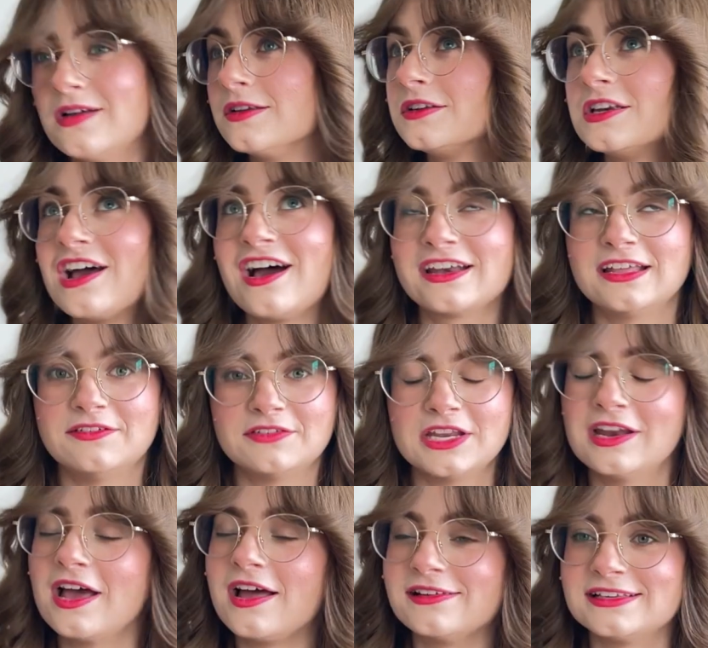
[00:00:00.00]
Not even
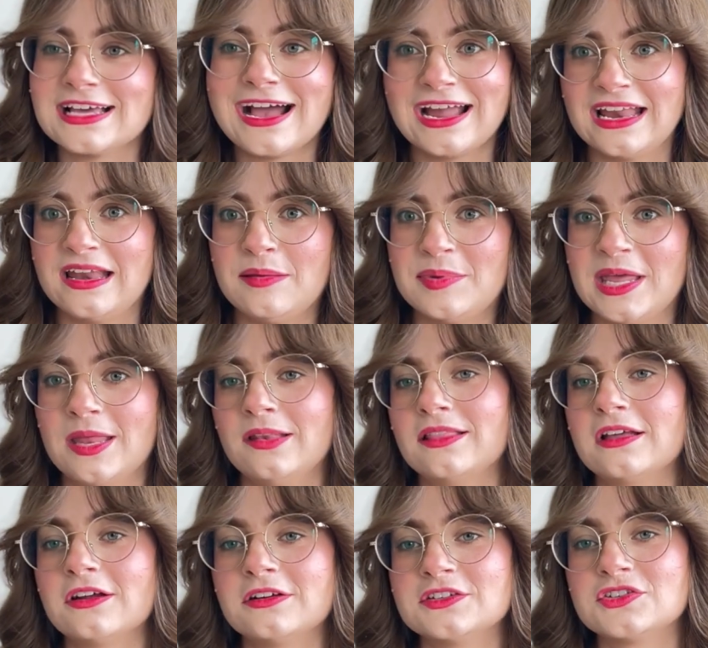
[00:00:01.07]
a tiny bit.
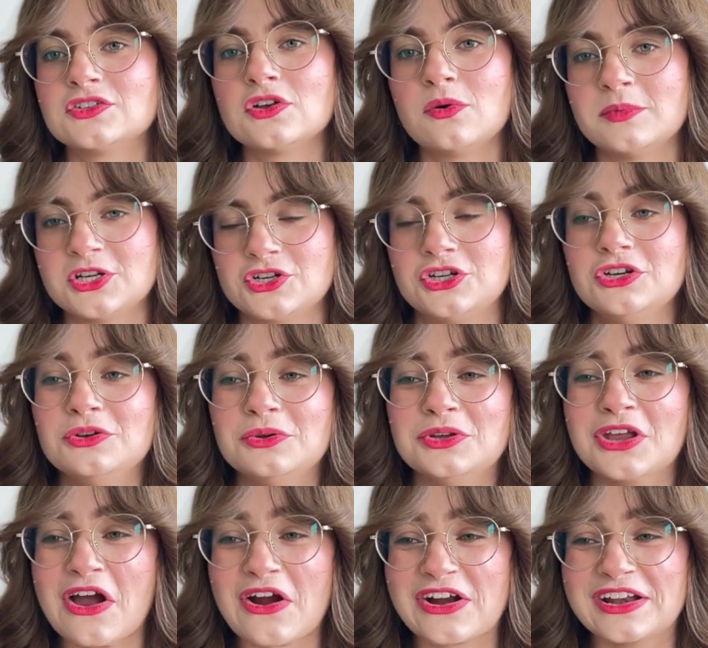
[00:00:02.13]
There is so much new
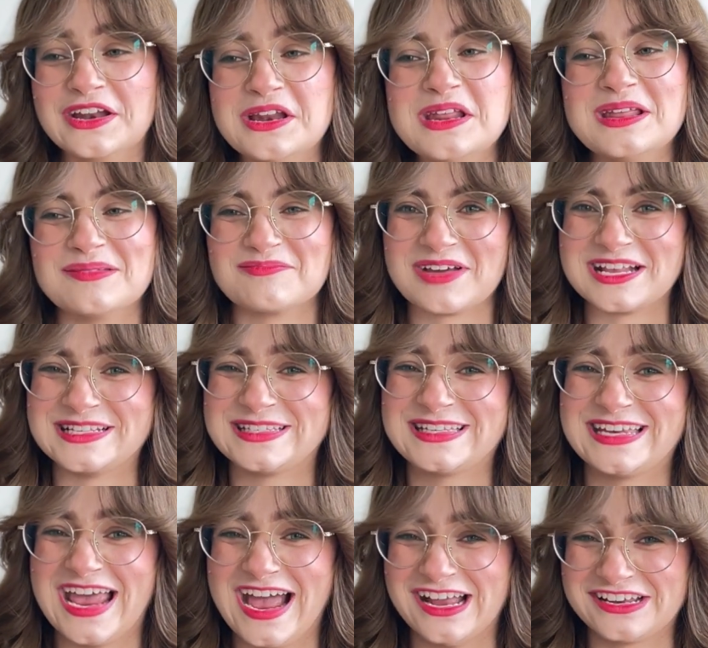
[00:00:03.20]
yarn in my
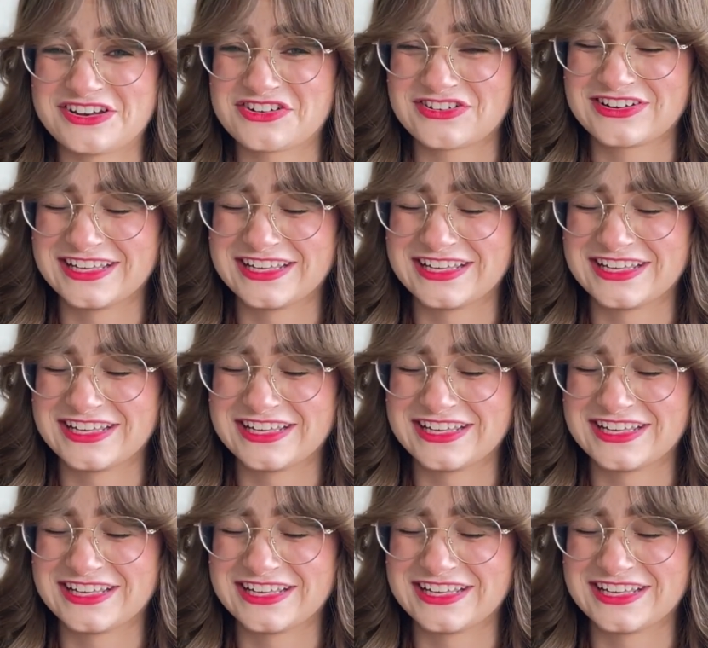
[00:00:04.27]
stash.